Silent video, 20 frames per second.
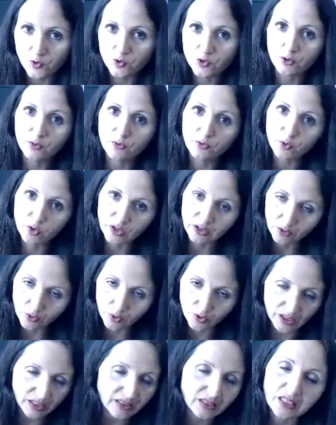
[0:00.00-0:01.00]
So if you
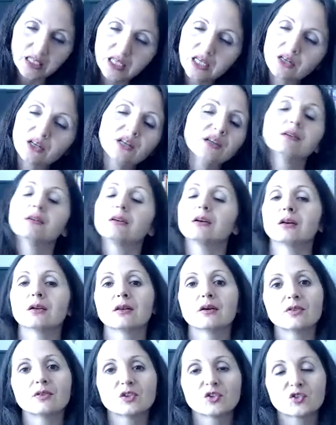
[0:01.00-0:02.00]
can hear
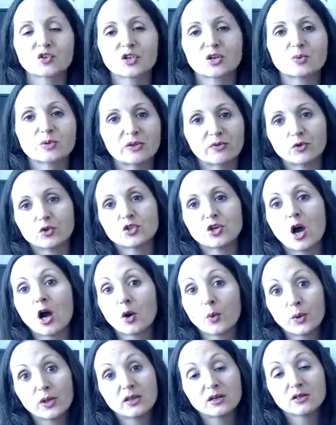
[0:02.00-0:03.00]
the Serbs, if you
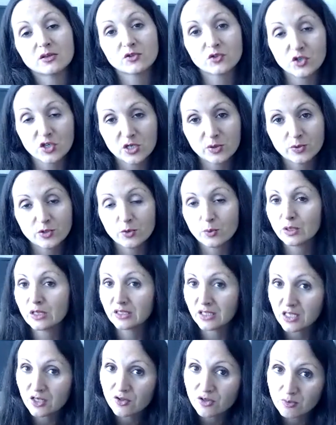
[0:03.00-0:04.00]
talk with the Serbs, you will
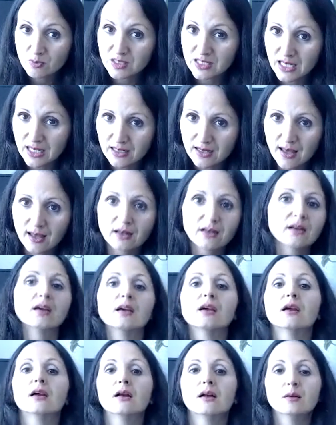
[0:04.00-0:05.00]
hear them say that,
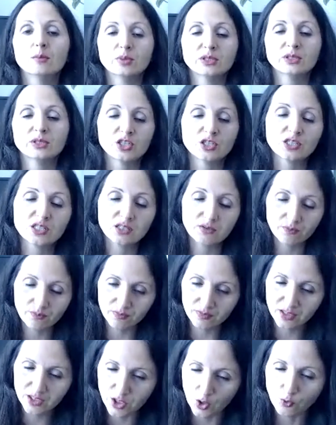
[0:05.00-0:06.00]
but just
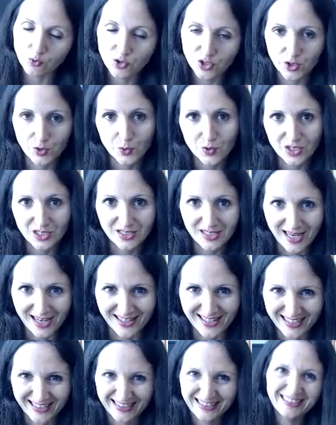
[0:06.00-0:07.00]
don't use it yet.
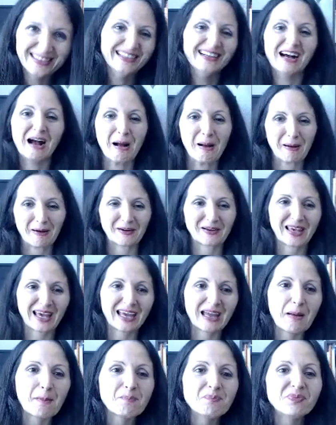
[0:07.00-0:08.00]

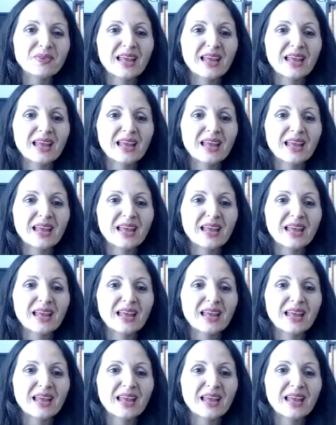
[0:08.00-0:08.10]
Okay?